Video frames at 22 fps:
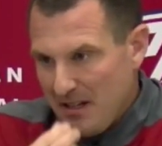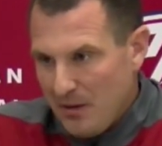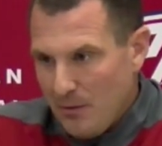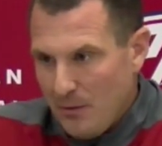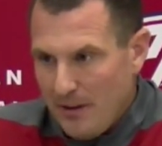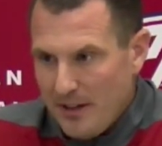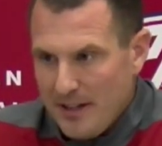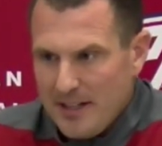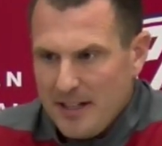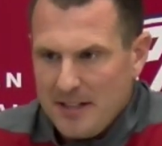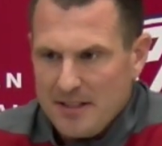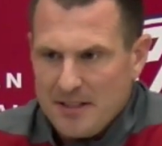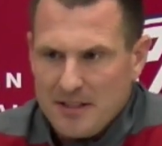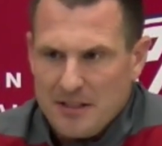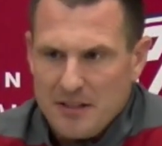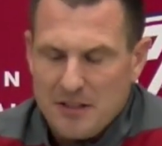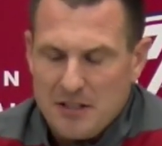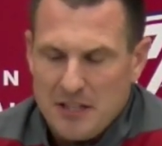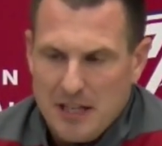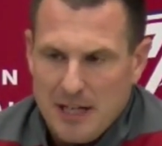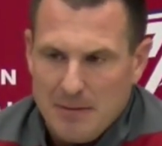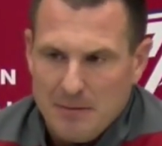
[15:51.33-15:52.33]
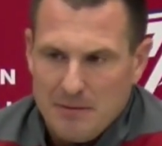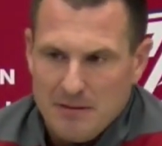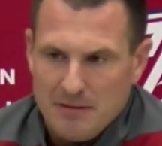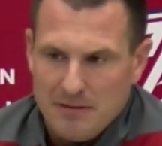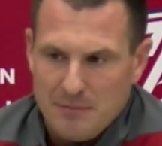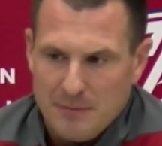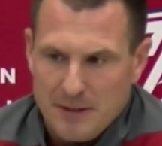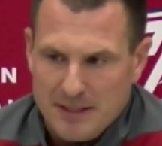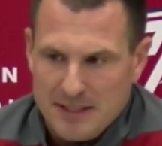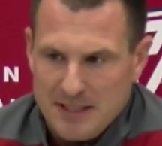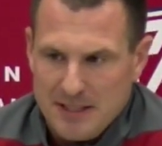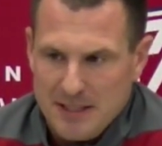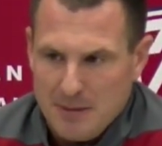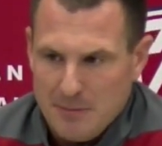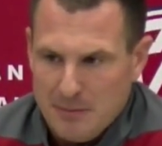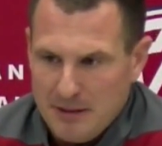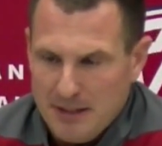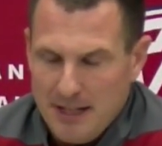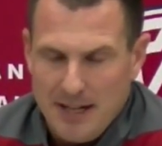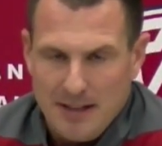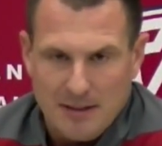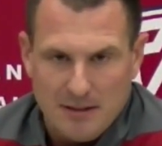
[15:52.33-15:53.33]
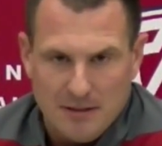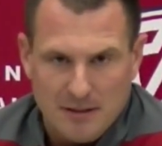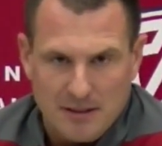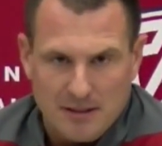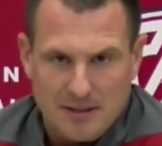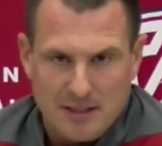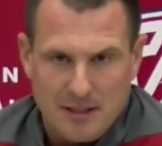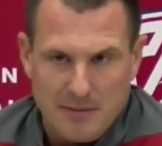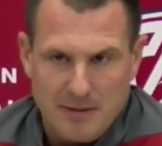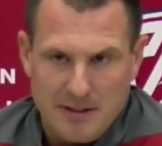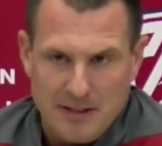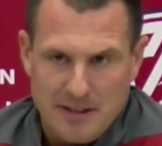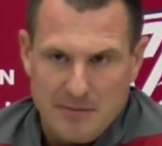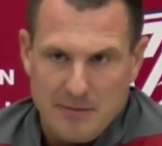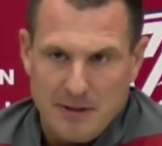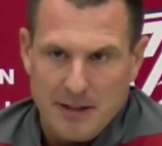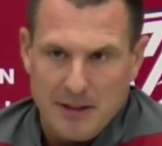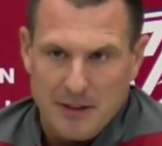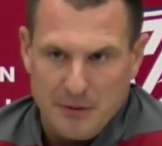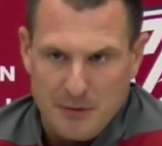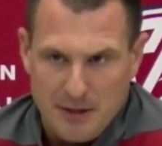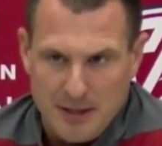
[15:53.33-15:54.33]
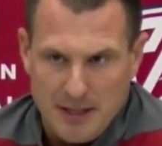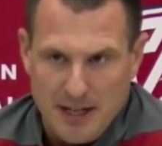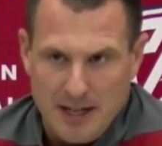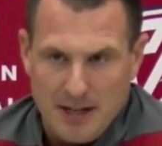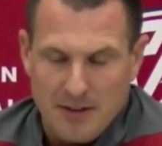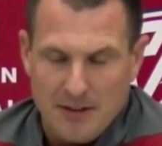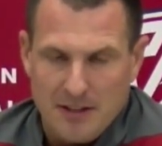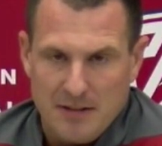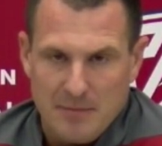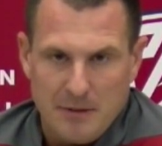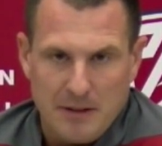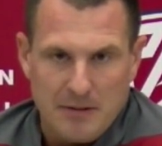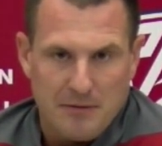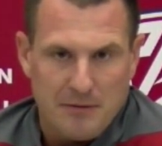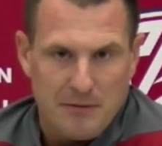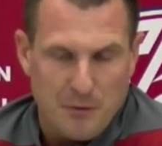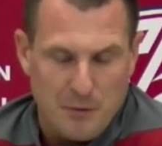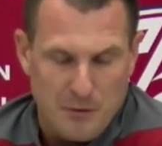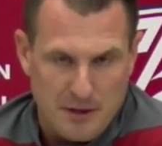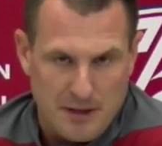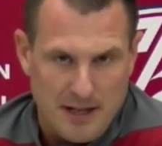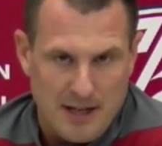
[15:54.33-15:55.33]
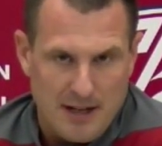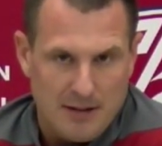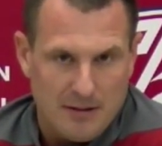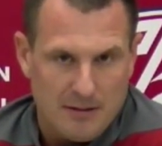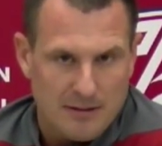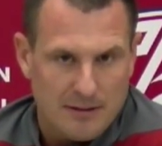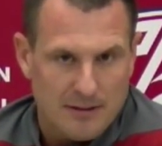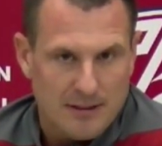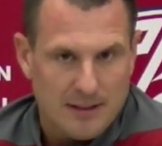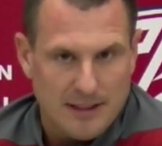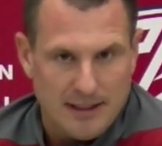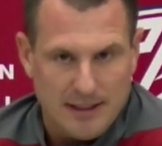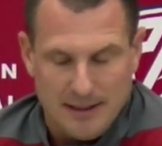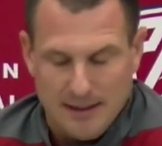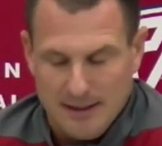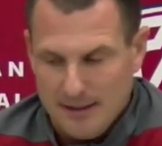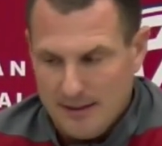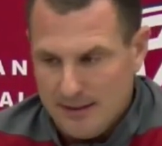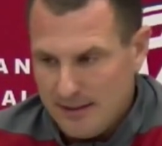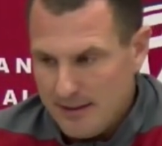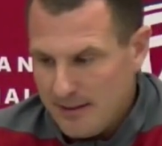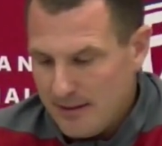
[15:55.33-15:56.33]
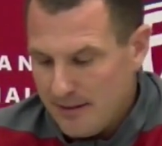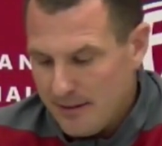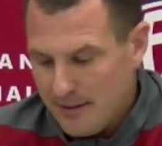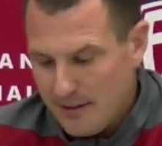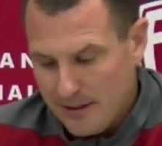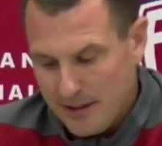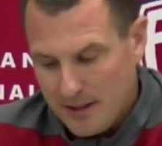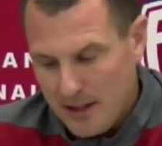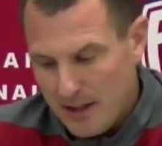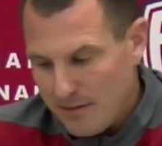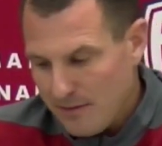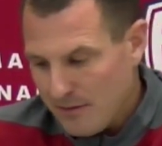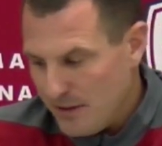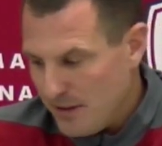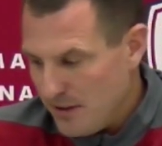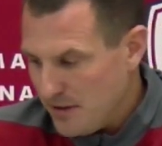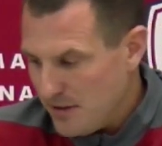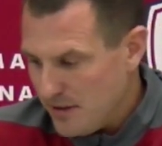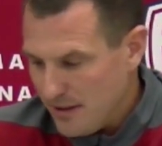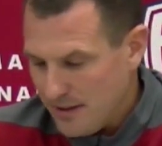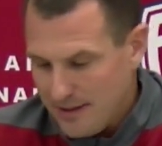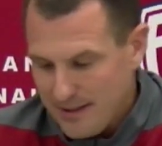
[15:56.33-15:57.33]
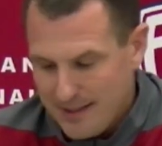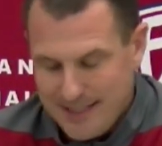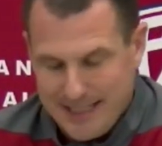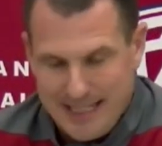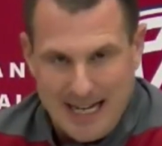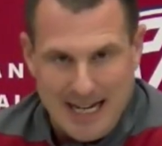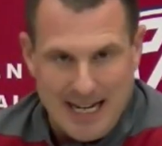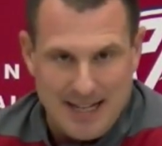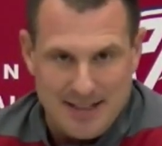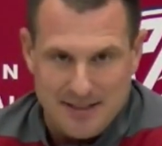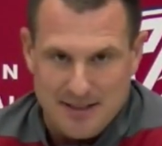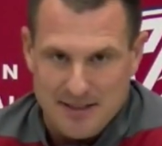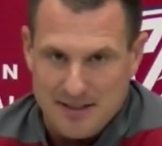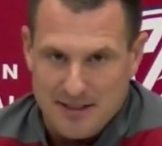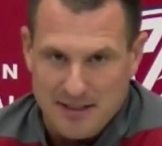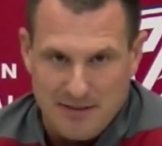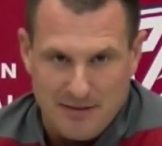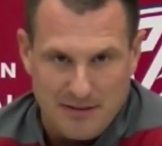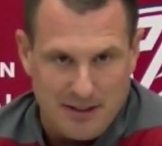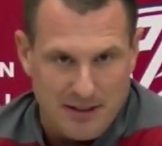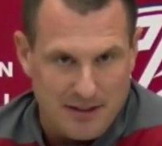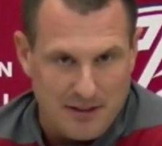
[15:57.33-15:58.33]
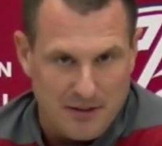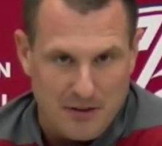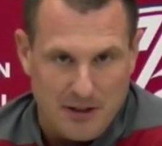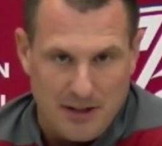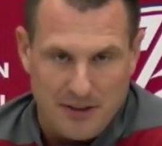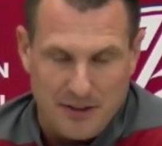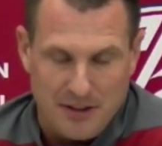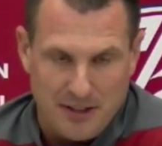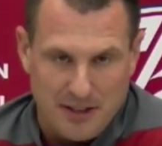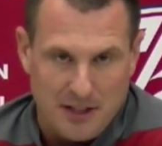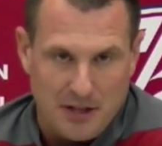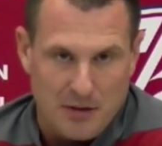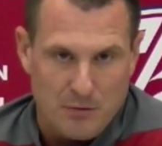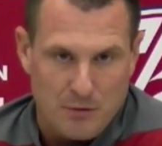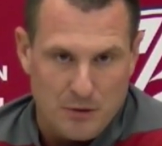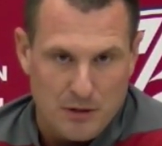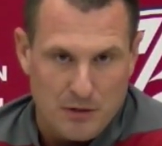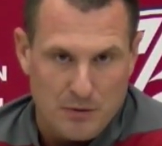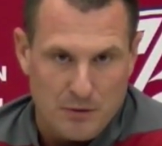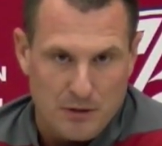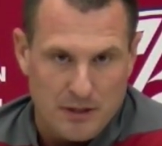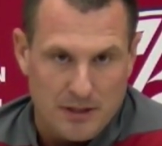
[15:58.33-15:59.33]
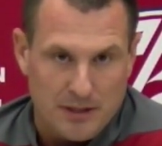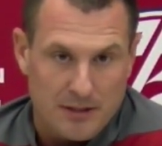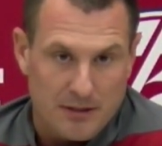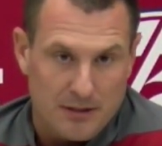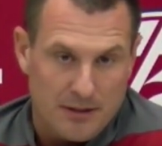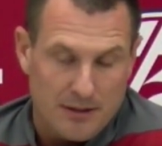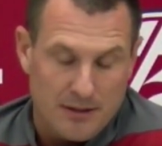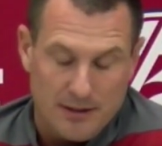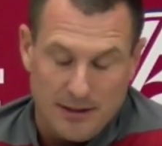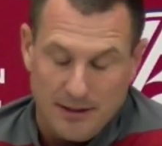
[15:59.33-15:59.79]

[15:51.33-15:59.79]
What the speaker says: Well, I think he does a good job of mixing up a lot of looks. I mean, they've been three down, they've been four down. Their coverage and disguises, I think are really, really good.